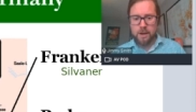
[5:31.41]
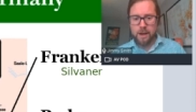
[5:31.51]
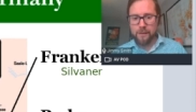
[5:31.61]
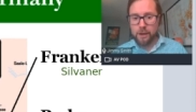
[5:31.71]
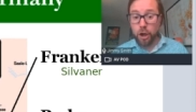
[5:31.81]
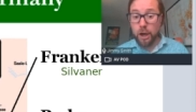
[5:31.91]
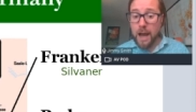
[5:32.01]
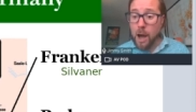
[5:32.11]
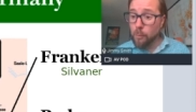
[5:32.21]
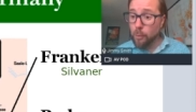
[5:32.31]
And then
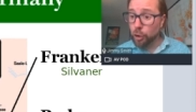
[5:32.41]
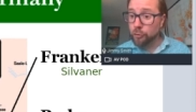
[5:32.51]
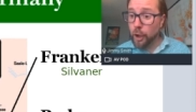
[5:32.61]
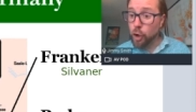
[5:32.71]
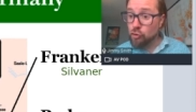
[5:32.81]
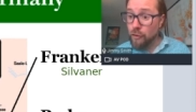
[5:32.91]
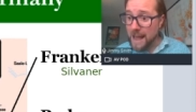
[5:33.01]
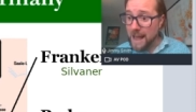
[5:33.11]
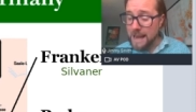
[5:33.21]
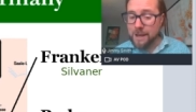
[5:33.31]
Grauburgunder,
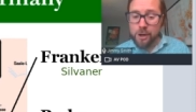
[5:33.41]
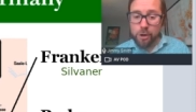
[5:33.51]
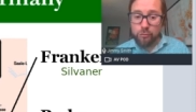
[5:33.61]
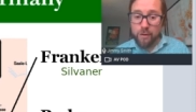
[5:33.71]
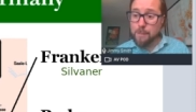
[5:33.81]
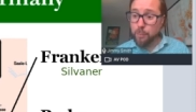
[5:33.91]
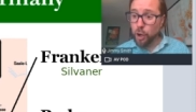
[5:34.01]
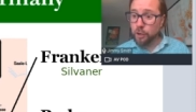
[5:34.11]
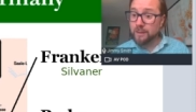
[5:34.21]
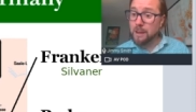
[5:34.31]
grey, grey
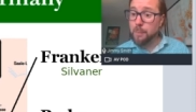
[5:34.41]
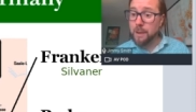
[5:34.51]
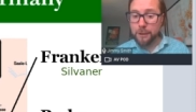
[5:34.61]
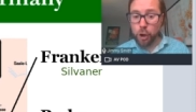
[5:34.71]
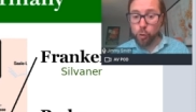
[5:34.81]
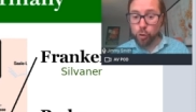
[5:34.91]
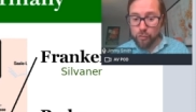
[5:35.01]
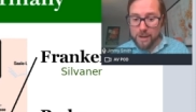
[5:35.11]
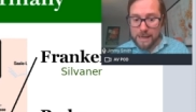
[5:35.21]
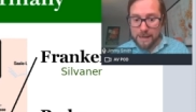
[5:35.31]
Burgundy, Pinot
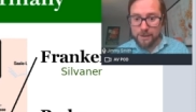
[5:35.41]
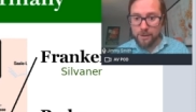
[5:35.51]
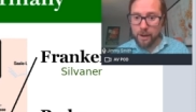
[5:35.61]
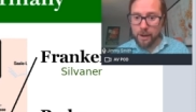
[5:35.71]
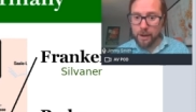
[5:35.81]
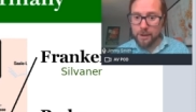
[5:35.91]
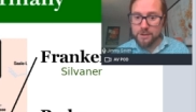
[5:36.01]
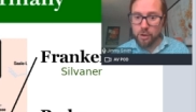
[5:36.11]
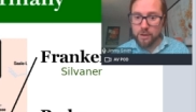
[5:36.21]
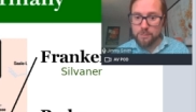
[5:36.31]
Gris.
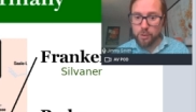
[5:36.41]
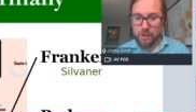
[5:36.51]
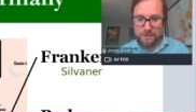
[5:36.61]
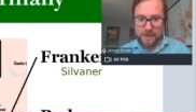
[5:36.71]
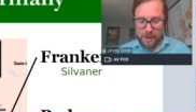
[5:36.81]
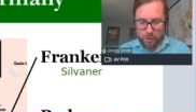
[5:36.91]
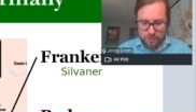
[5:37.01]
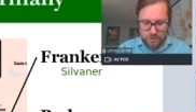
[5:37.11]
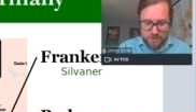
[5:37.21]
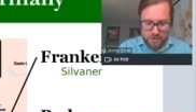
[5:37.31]
So let's put that down
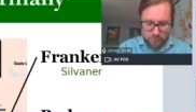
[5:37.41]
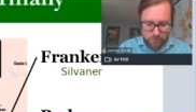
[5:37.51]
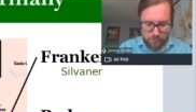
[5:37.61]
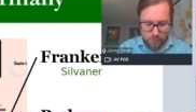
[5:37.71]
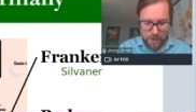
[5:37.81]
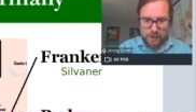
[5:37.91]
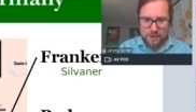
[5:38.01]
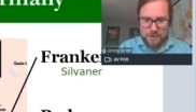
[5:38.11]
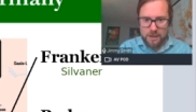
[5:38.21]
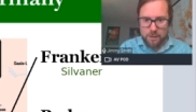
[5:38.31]
just in
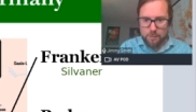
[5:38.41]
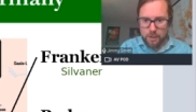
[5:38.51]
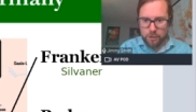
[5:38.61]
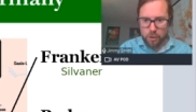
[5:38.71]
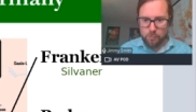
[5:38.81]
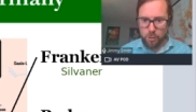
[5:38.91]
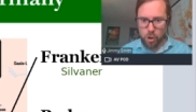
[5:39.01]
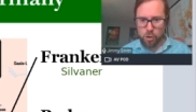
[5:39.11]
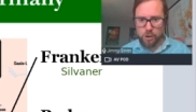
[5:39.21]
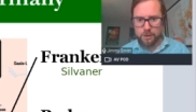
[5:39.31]
brackets here, Pinot
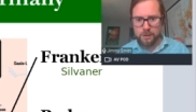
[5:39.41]
Blanc.